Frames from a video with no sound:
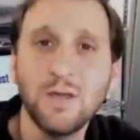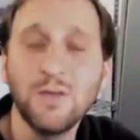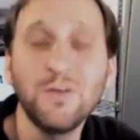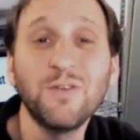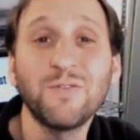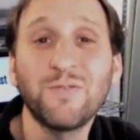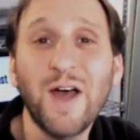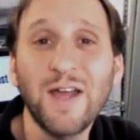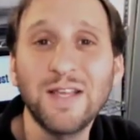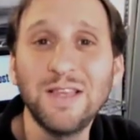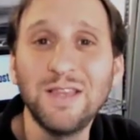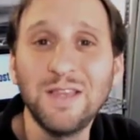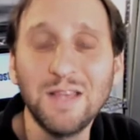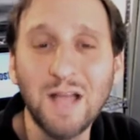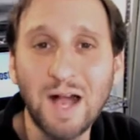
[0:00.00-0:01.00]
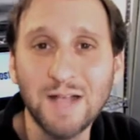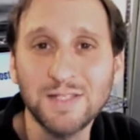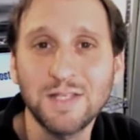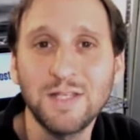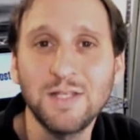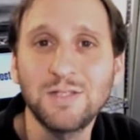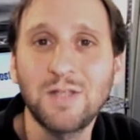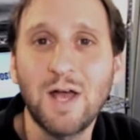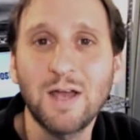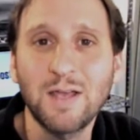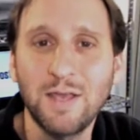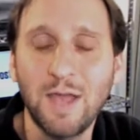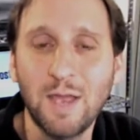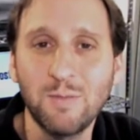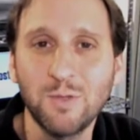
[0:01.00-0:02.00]
You can find lots of these
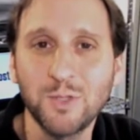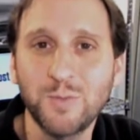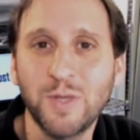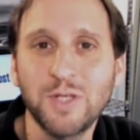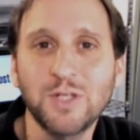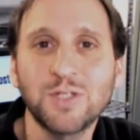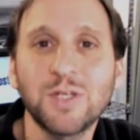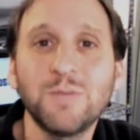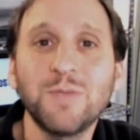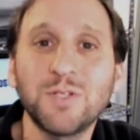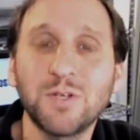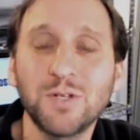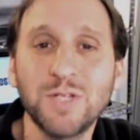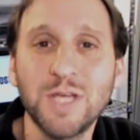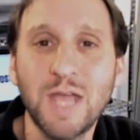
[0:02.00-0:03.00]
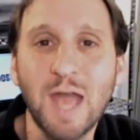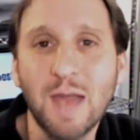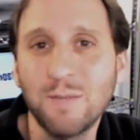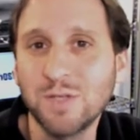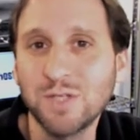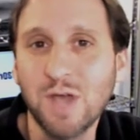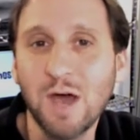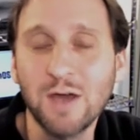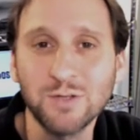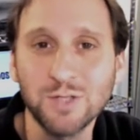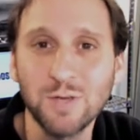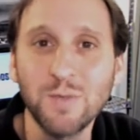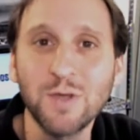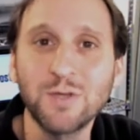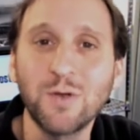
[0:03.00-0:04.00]
locking cables by just simply searching Amazon or
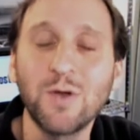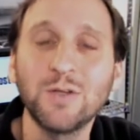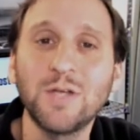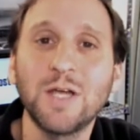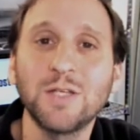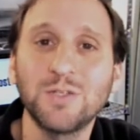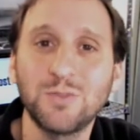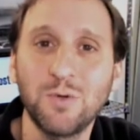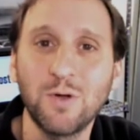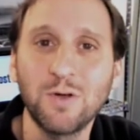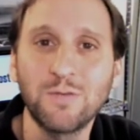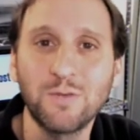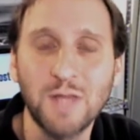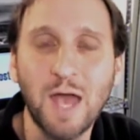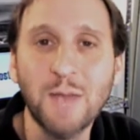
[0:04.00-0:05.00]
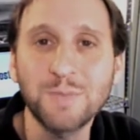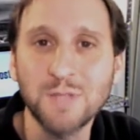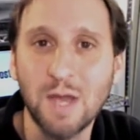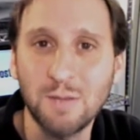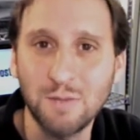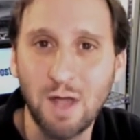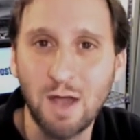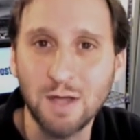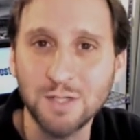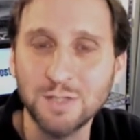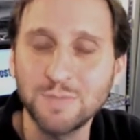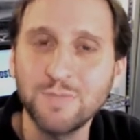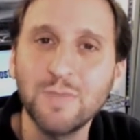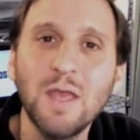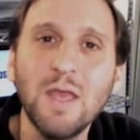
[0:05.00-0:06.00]
some other online store for laptop locks.
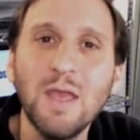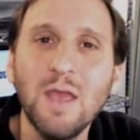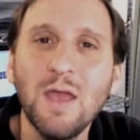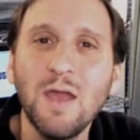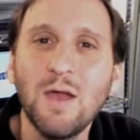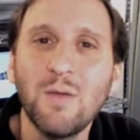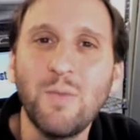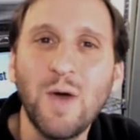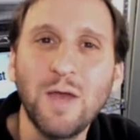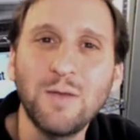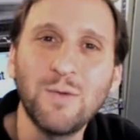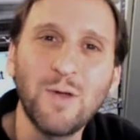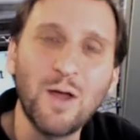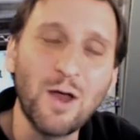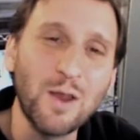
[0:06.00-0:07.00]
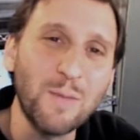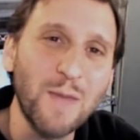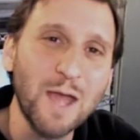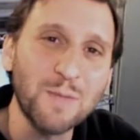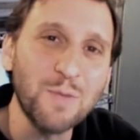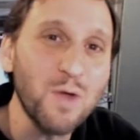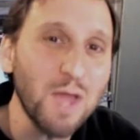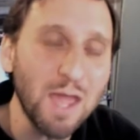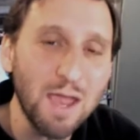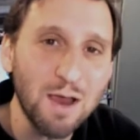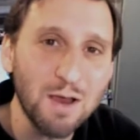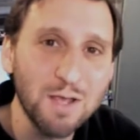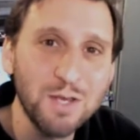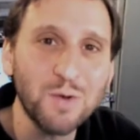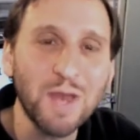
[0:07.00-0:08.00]
But on a MacBook
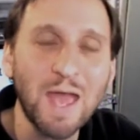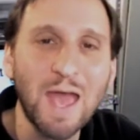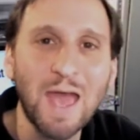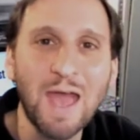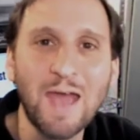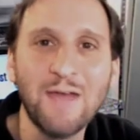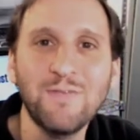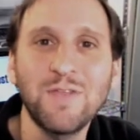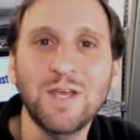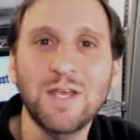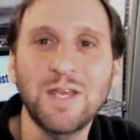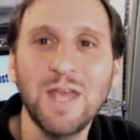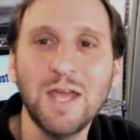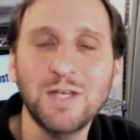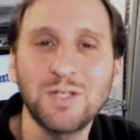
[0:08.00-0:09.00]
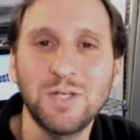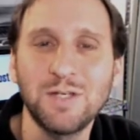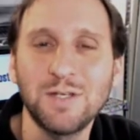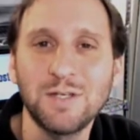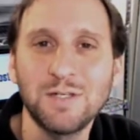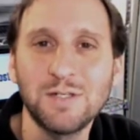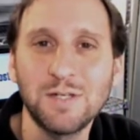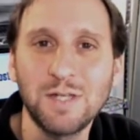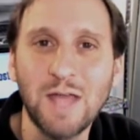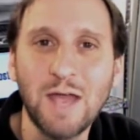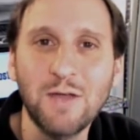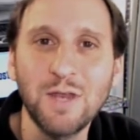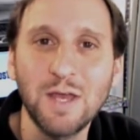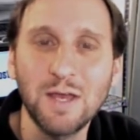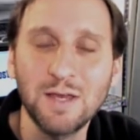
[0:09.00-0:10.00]
Air, you don't have the connection to
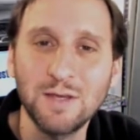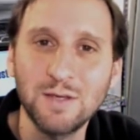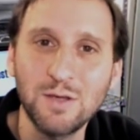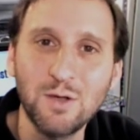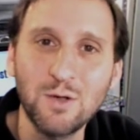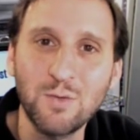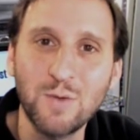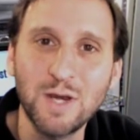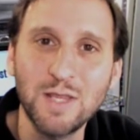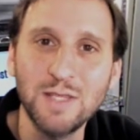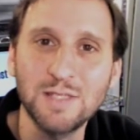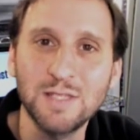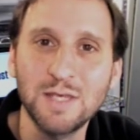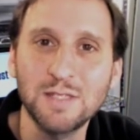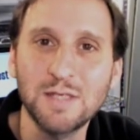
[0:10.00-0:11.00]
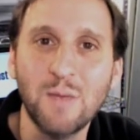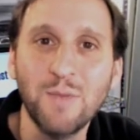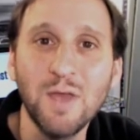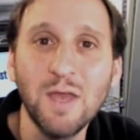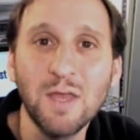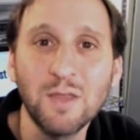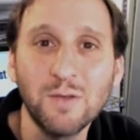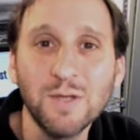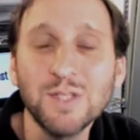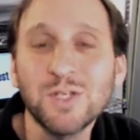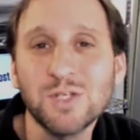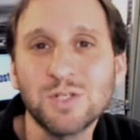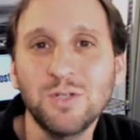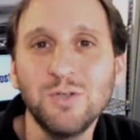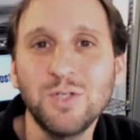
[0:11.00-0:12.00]
allow you to hook one of these things up. There is a
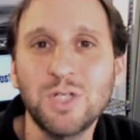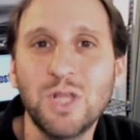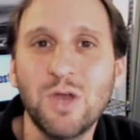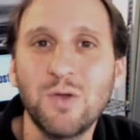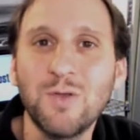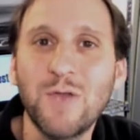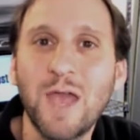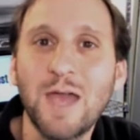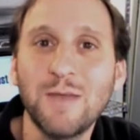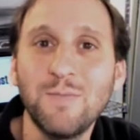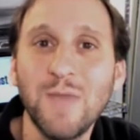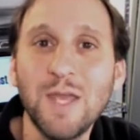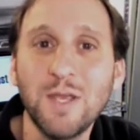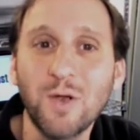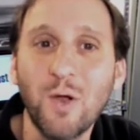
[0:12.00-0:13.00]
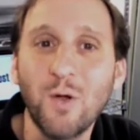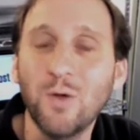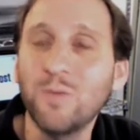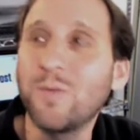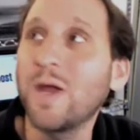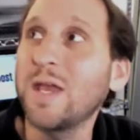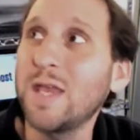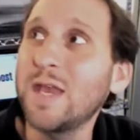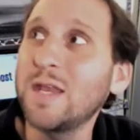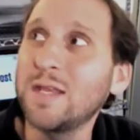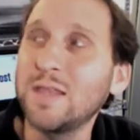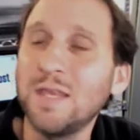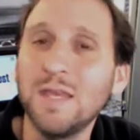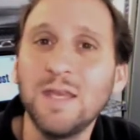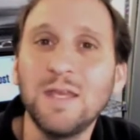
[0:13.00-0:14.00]
solution though. You can make your own by
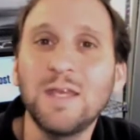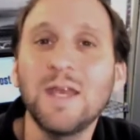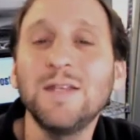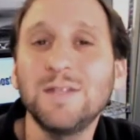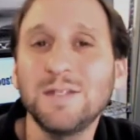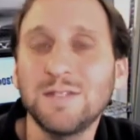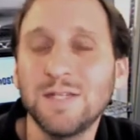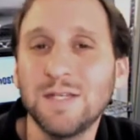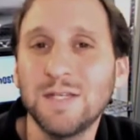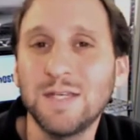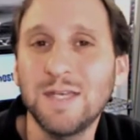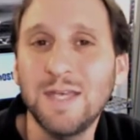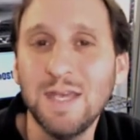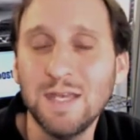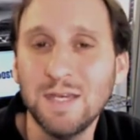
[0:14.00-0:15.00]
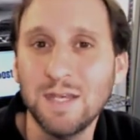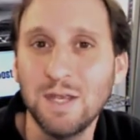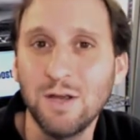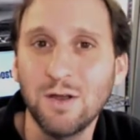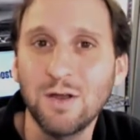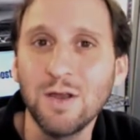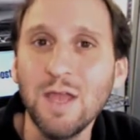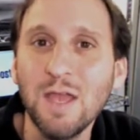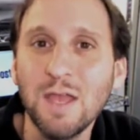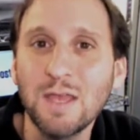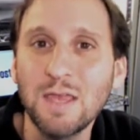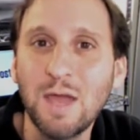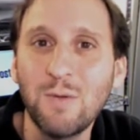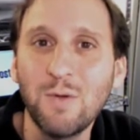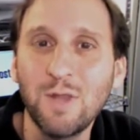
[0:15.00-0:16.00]
getting the Kensington kit here
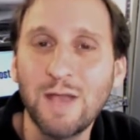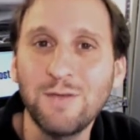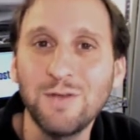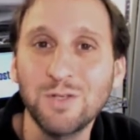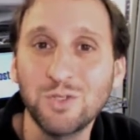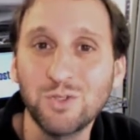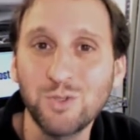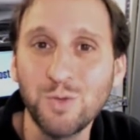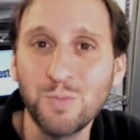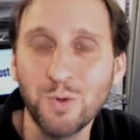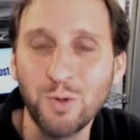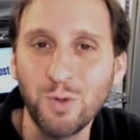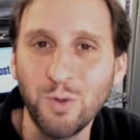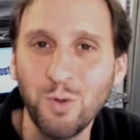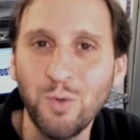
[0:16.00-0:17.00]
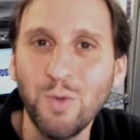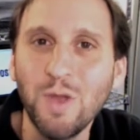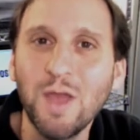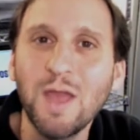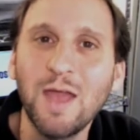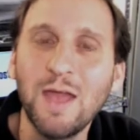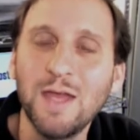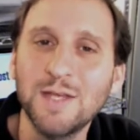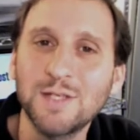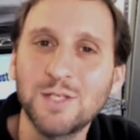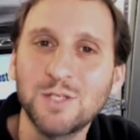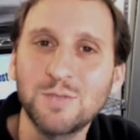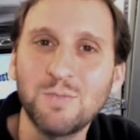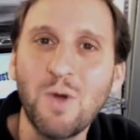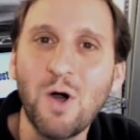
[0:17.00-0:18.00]
that will allow you to superglue a
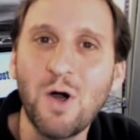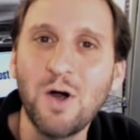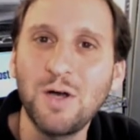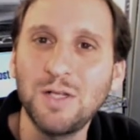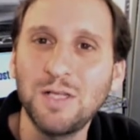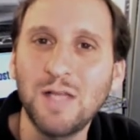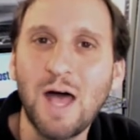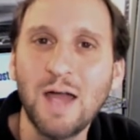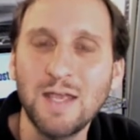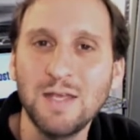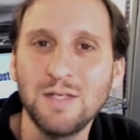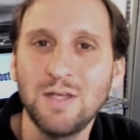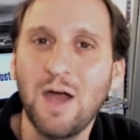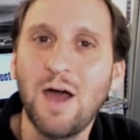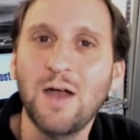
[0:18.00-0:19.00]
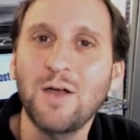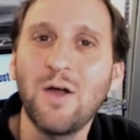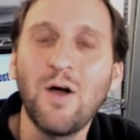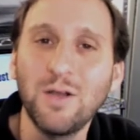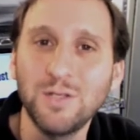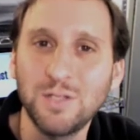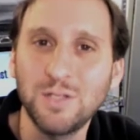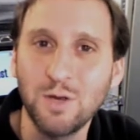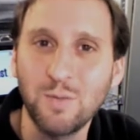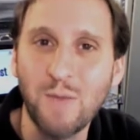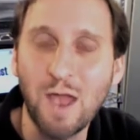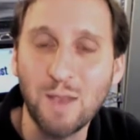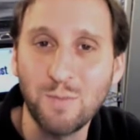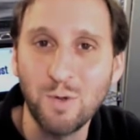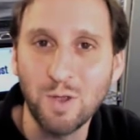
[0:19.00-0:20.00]
small locking dock onto your
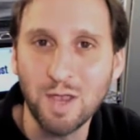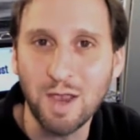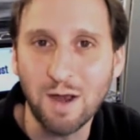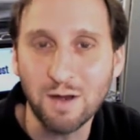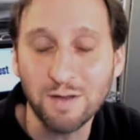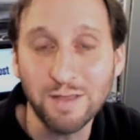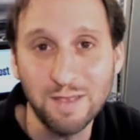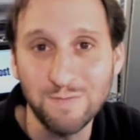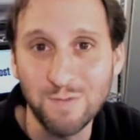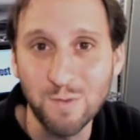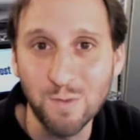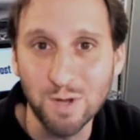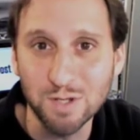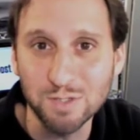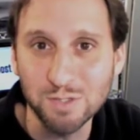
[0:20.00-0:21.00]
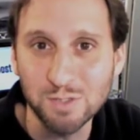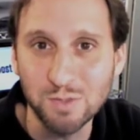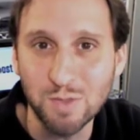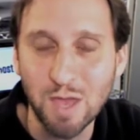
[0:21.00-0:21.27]
MacBook Air if you wanted to do